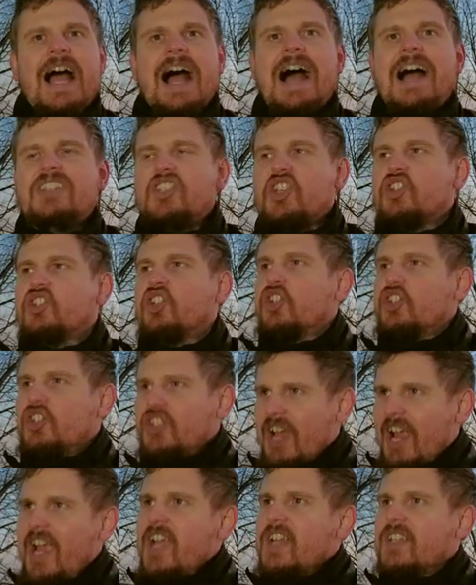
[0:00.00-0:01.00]
as a
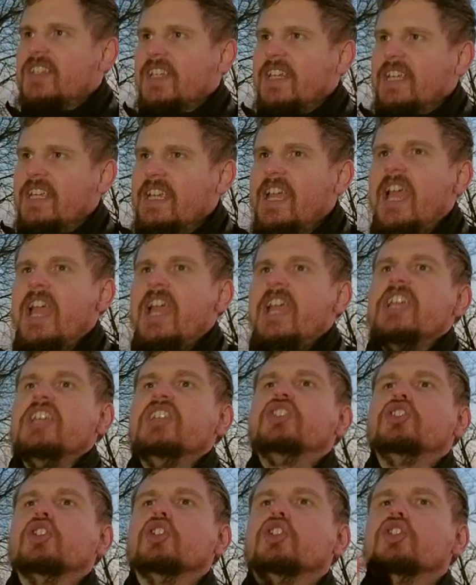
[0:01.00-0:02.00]
society
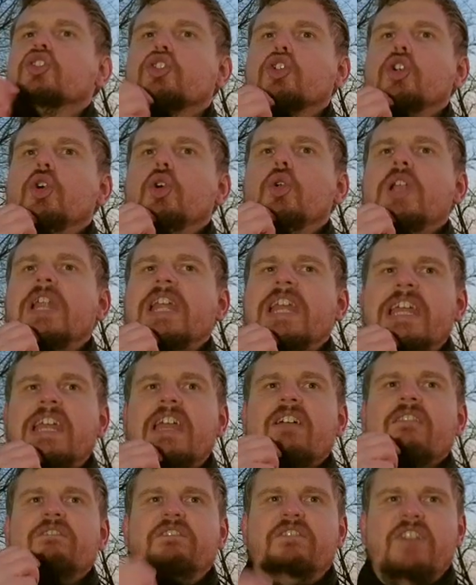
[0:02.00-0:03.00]
is to truly
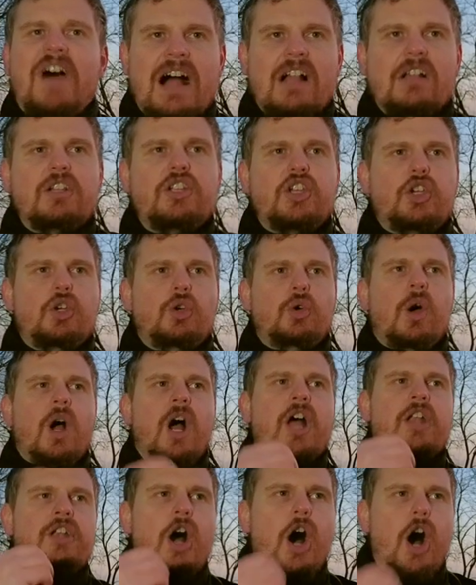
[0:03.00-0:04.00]
value
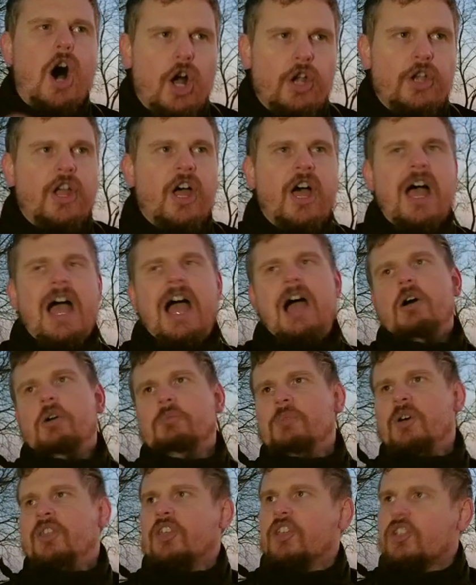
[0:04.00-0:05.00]
and honor our
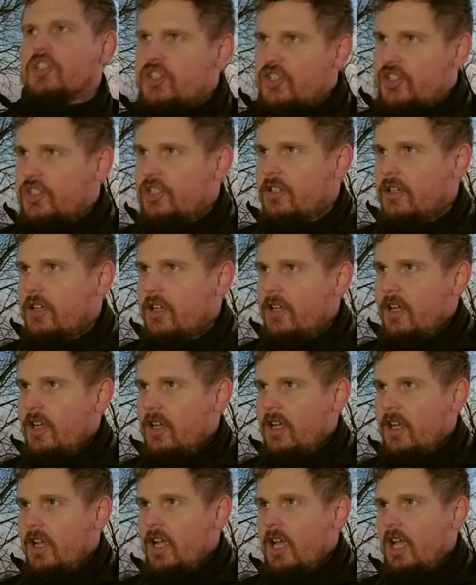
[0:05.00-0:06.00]
mothers.
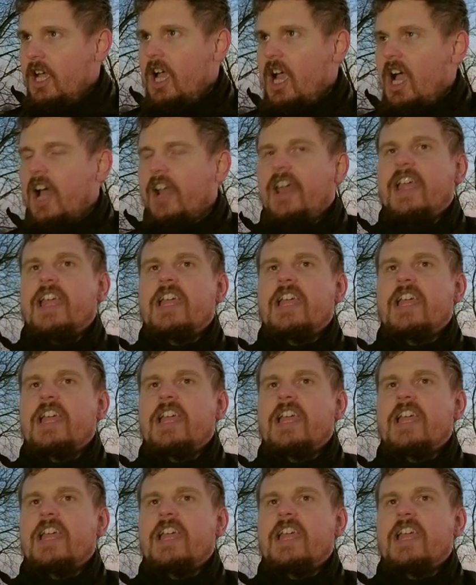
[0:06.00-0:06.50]
And I